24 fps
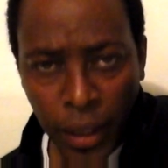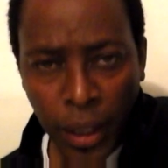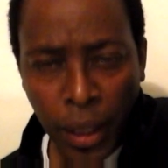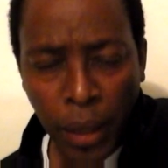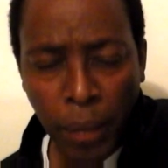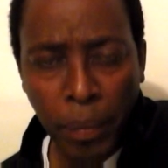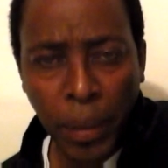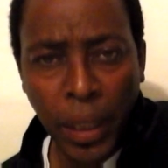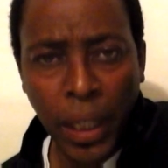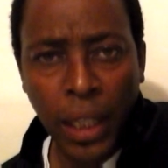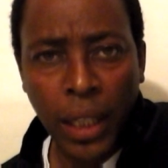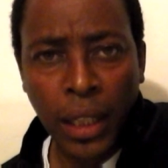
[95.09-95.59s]

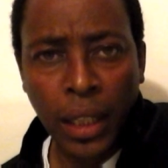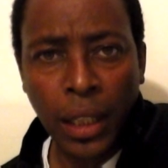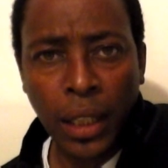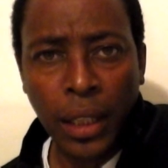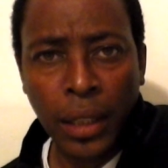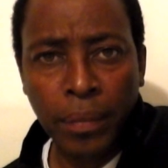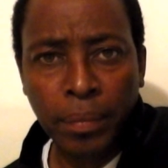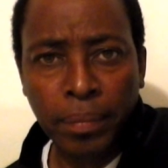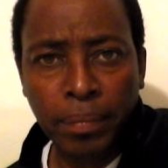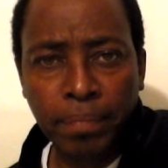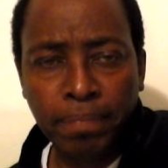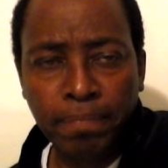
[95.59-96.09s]

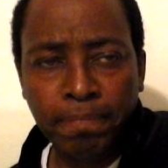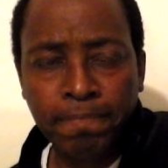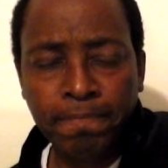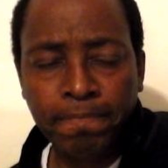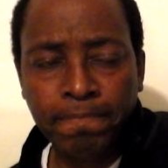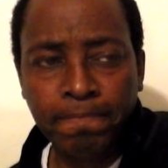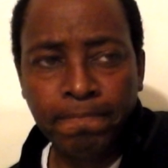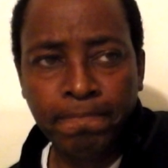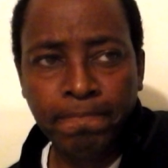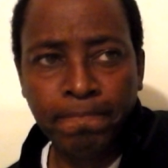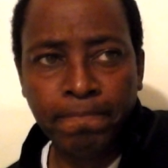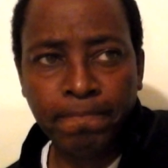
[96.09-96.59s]
But
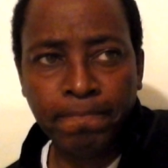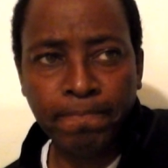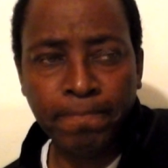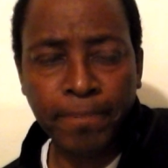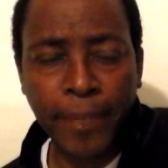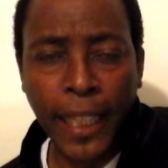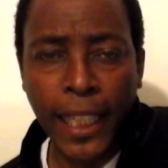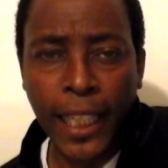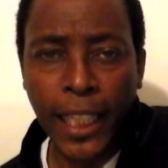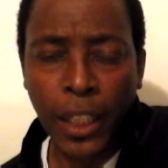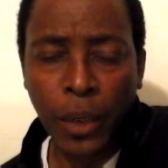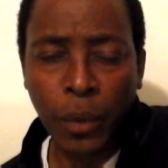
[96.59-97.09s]

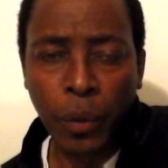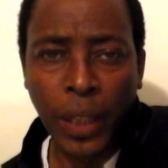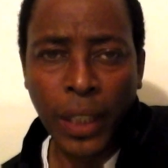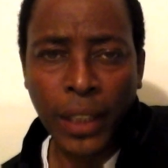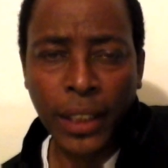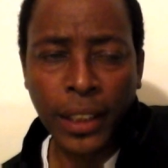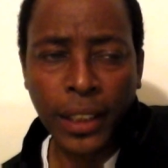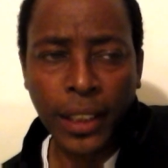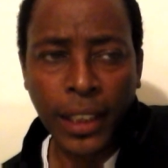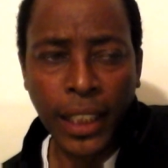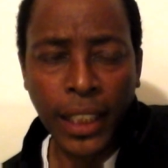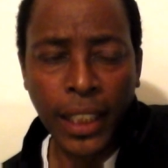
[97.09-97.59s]
the
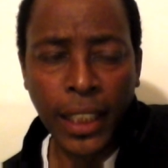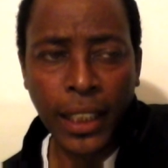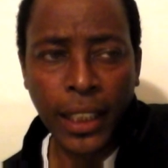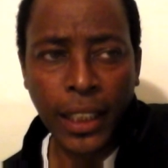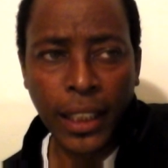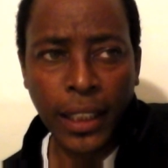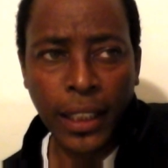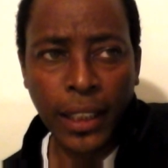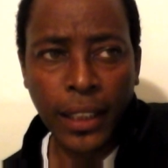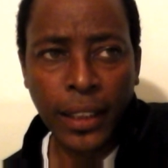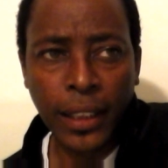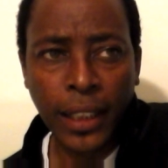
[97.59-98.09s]
interesting thing
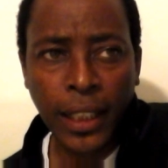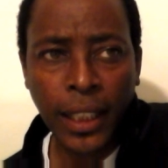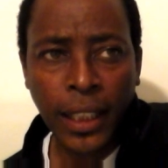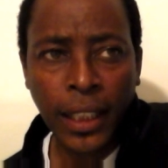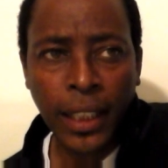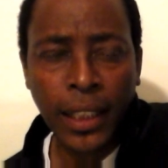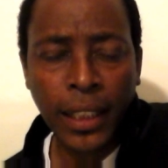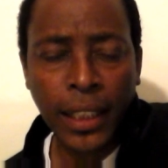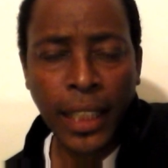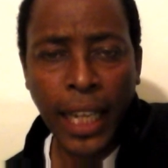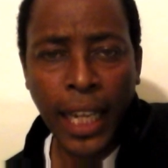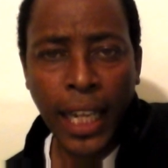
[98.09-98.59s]
is
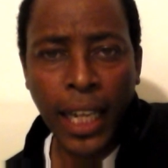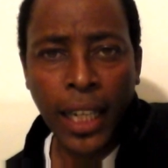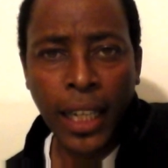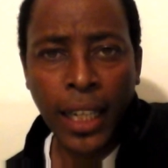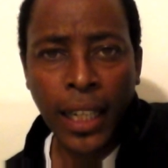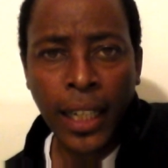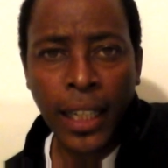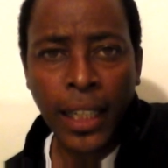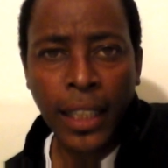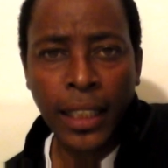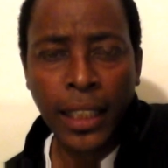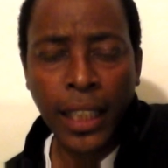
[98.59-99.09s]

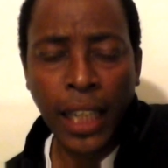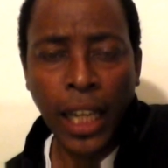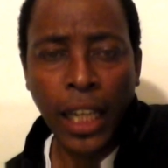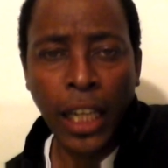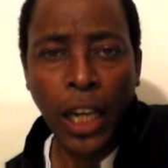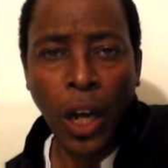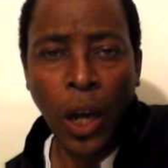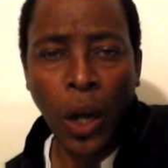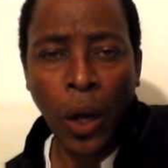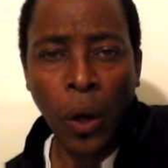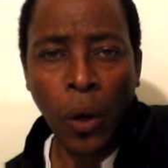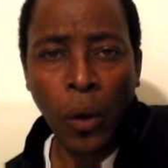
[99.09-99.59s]
that they're
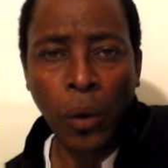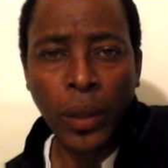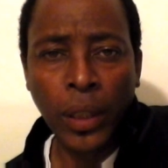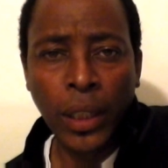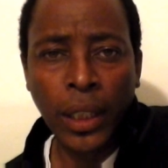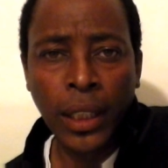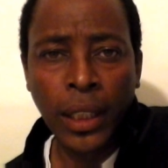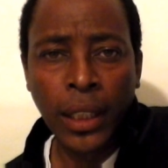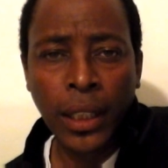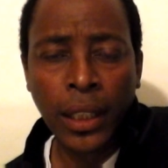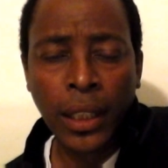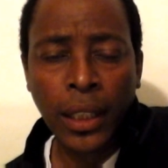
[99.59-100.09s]
the
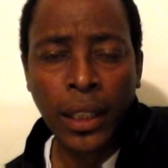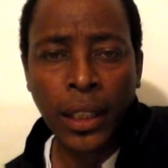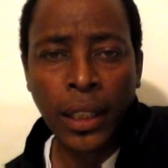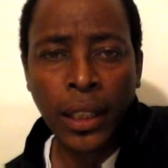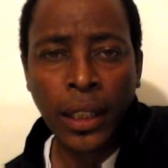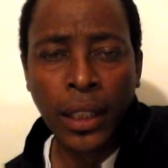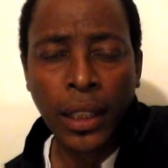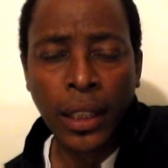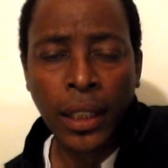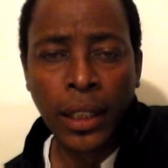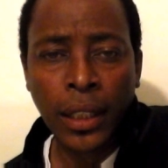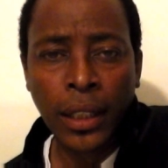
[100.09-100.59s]
only
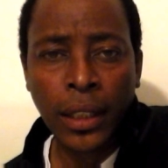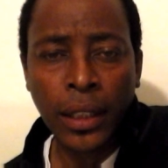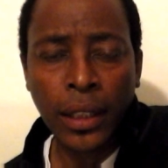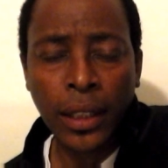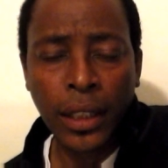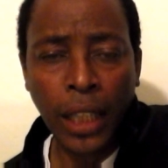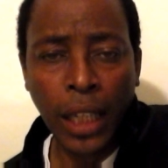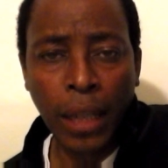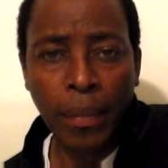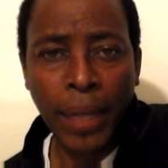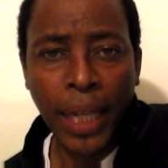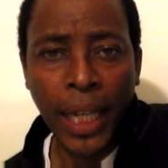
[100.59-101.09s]

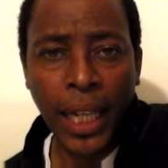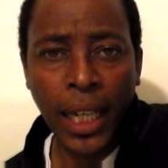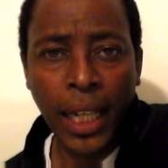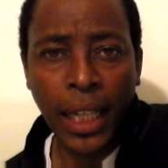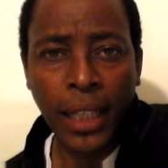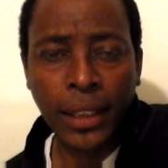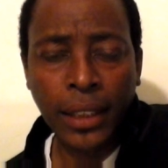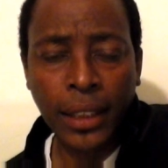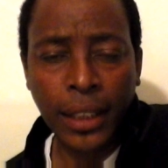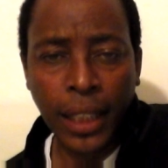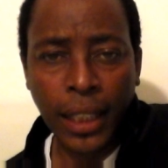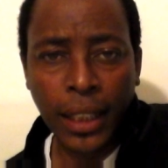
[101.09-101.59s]

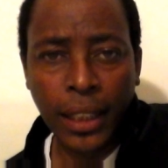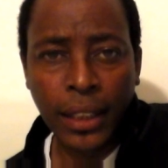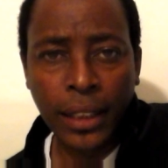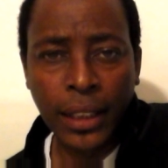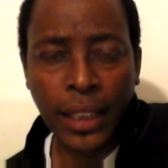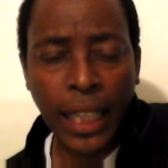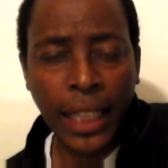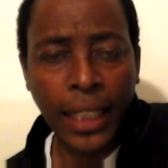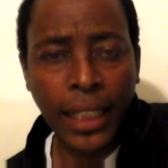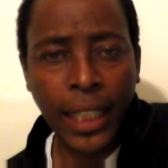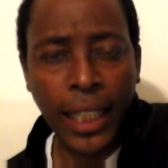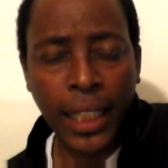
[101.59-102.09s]
dumbass niggas
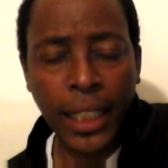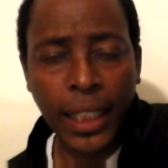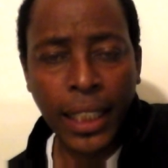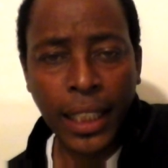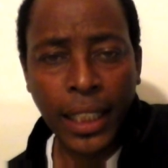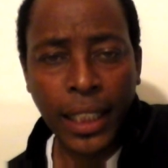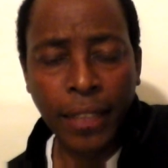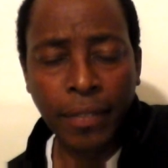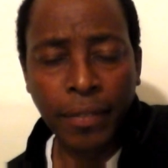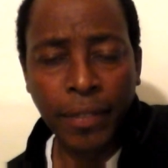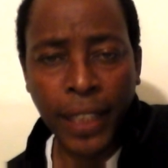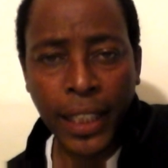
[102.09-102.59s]
that didn't
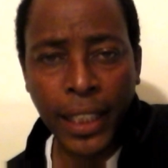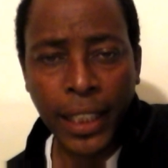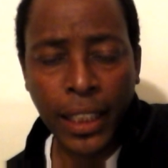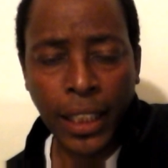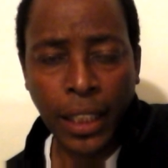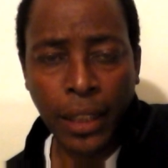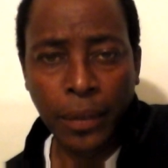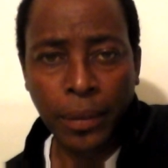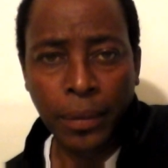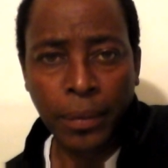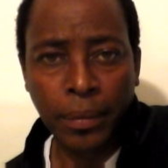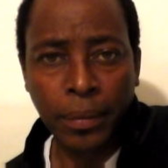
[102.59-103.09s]
get the
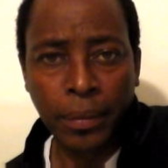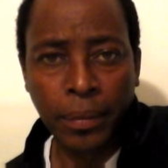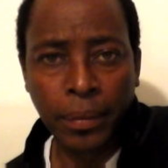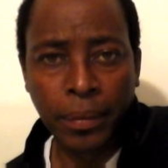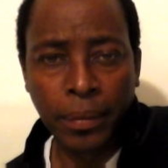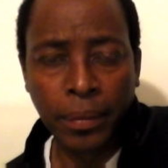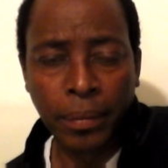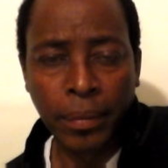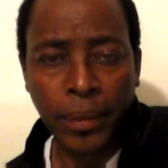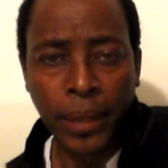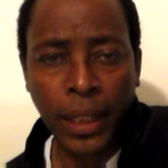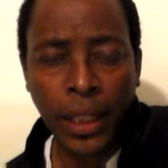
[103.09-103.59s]
video.
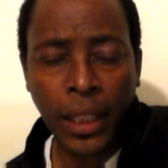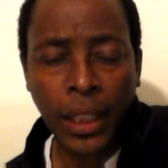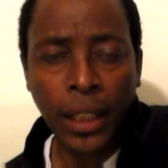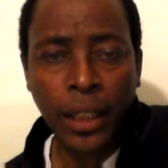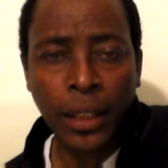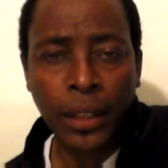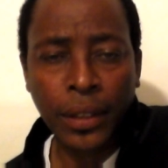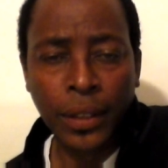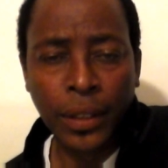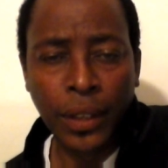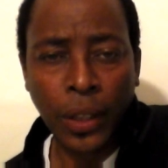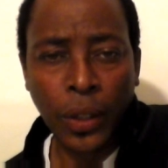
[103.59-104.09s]

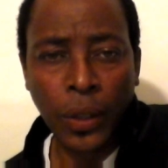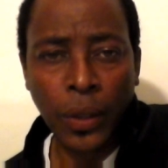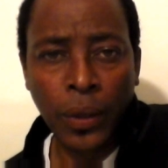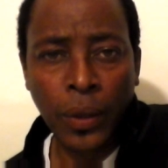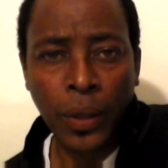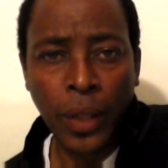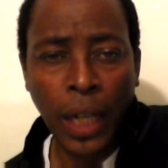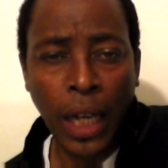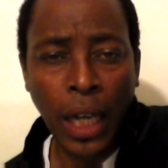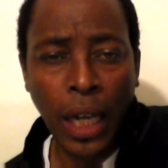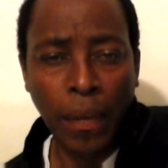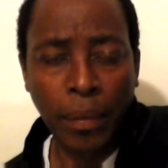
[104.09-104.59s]

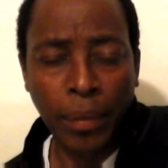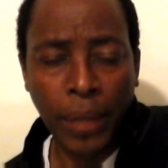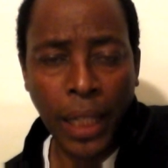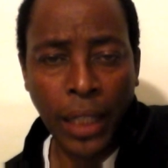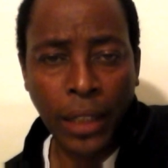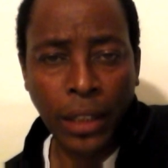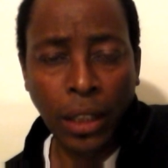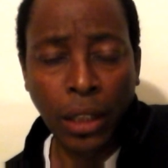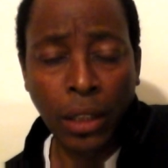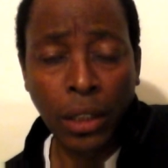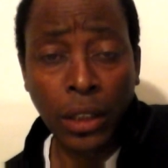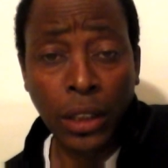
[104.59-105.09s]
So I'm
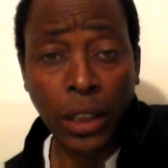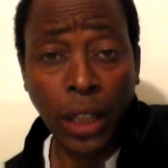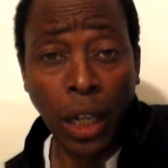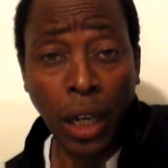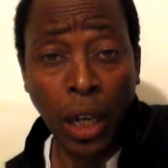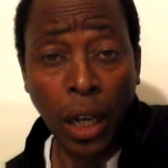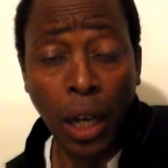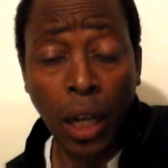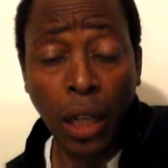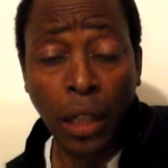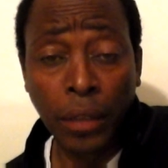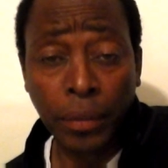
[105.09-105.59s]
not talking to
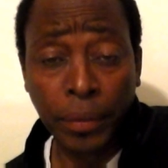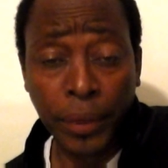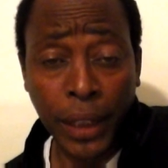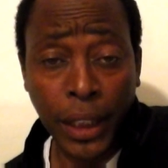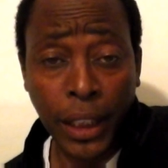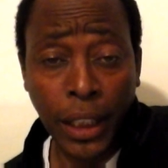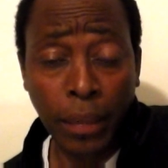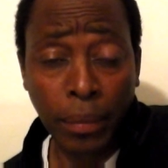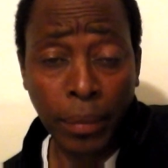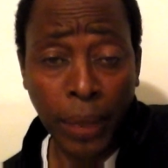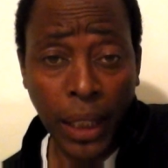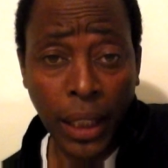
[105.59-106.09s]
all of
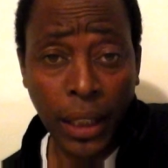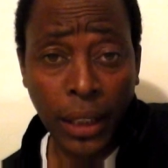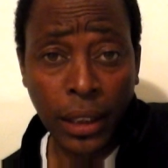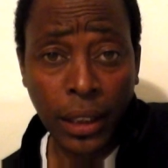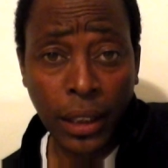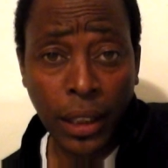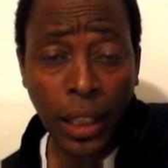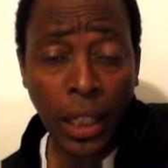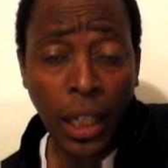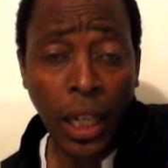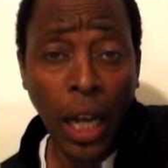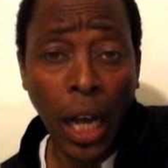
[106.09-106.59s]

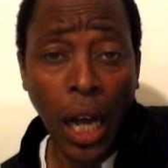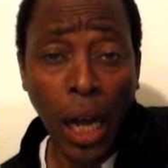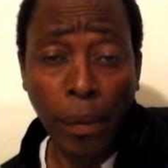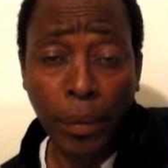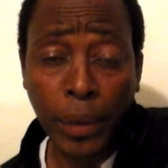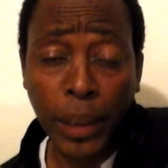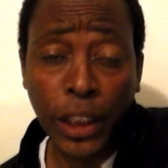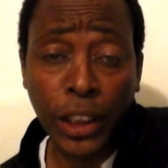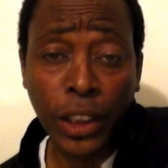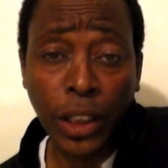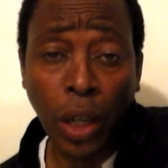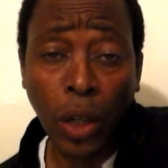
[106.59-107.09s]
GMS.
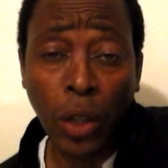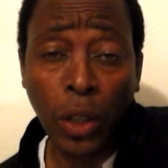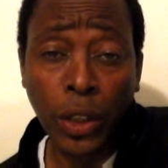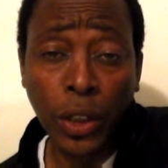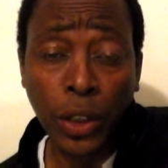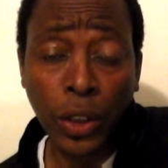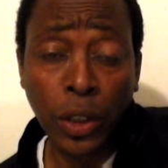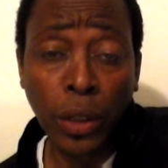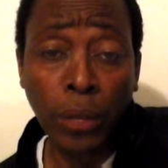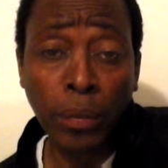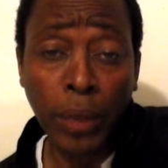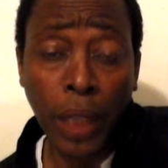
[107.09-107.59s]
I'm just talking
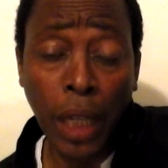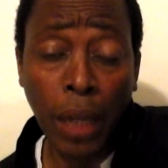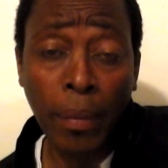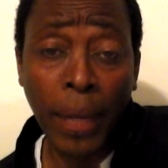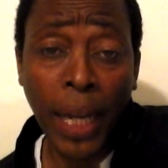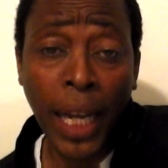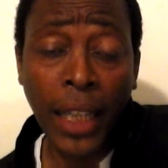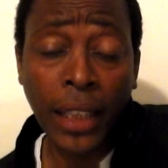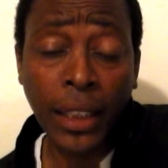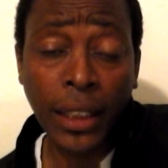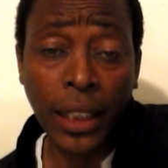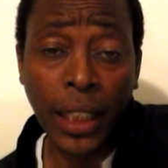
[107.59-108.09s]
to them
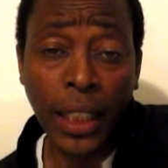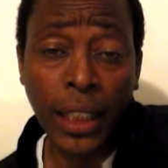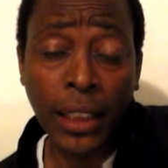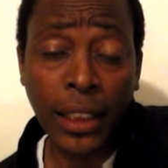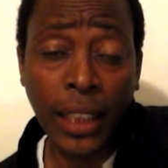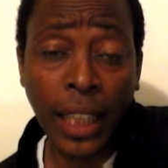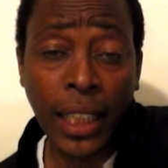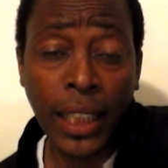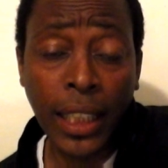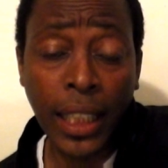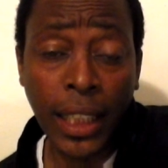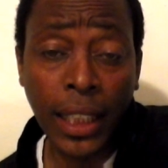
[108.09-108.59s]
dumbass niggas
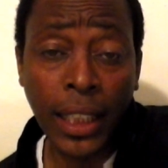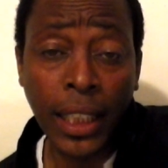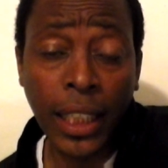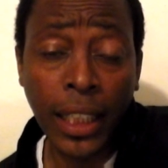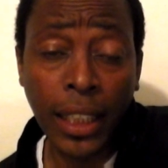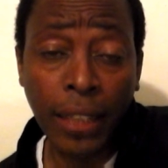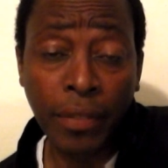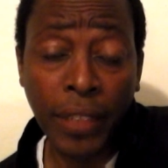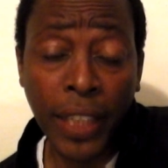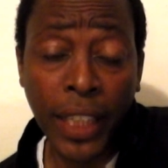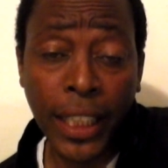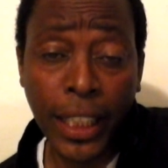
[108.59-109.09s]
that didn't
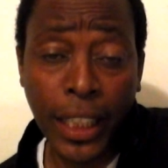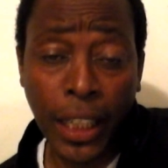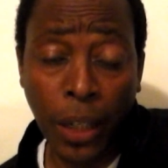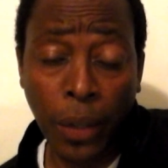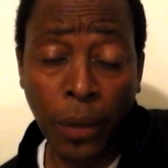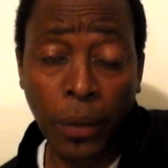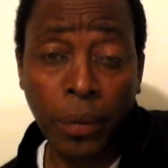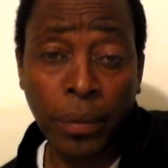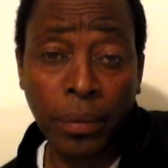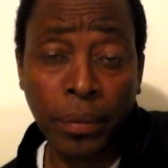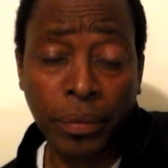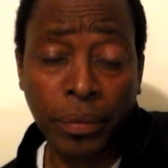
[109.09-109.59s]
get the video.